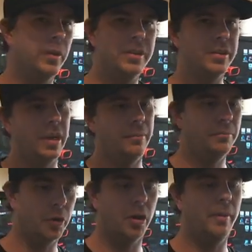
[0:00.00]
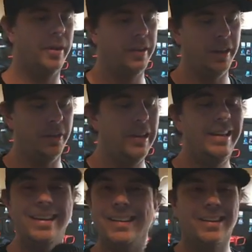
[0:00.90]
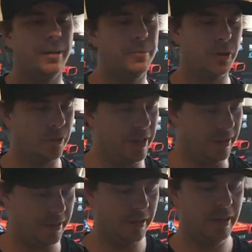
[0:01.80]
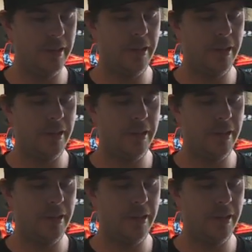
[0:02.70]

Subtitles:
grease it up, put it all back together. It comes greased.